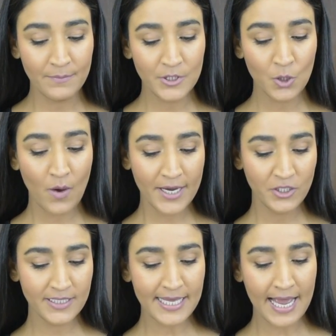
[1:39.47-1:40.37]
So I
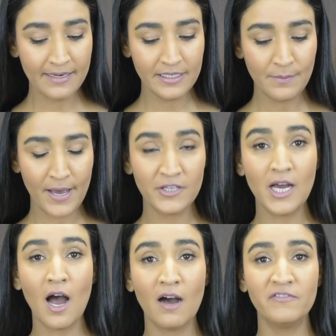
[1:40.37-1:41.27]
just added about
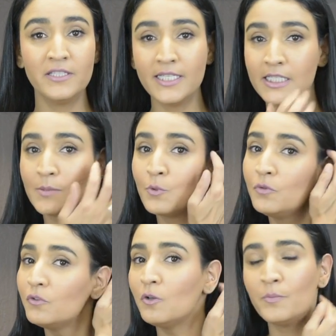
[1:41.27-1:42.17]
1/2
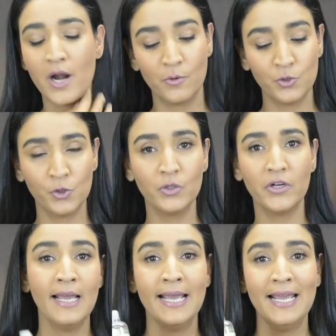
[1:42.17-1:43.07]
teaspoonful of brown
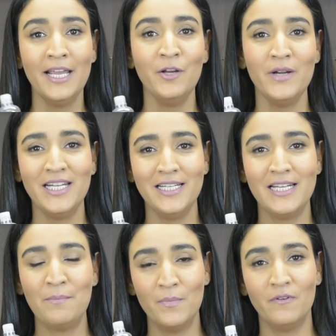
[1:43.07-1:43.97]
sugar.
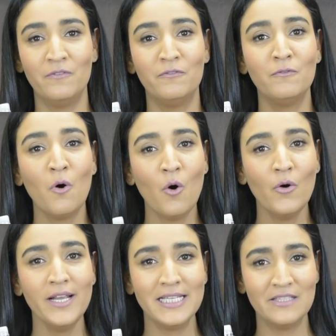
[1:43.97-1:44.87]
Ingredient number
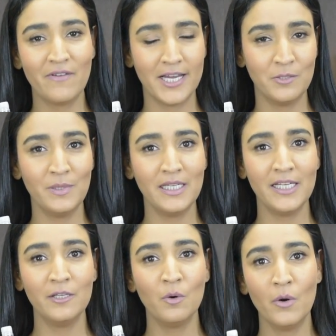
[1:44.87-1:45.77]
4 is vitamin
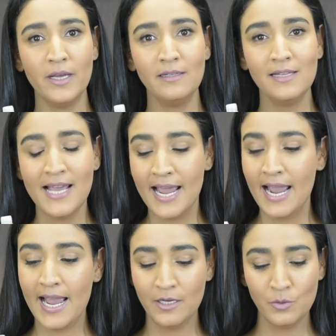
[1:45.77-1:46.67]
E oil,
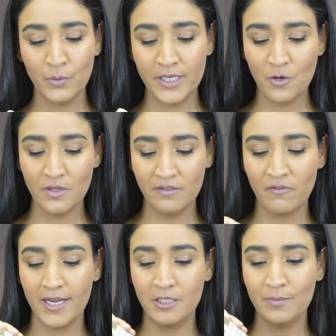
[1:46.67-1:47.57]
and we know that
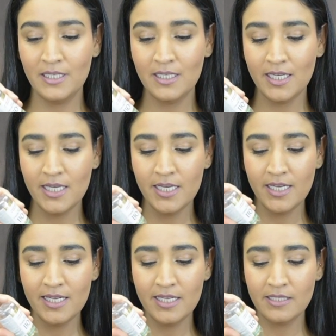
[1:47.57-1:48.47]
vitamin
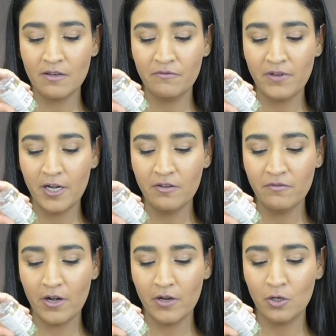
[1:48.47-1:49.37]
E is a
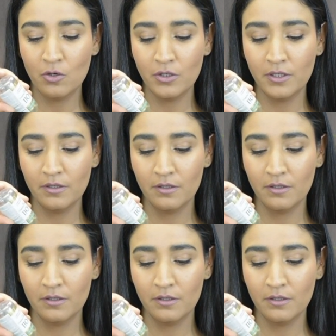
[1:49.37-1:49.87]
very good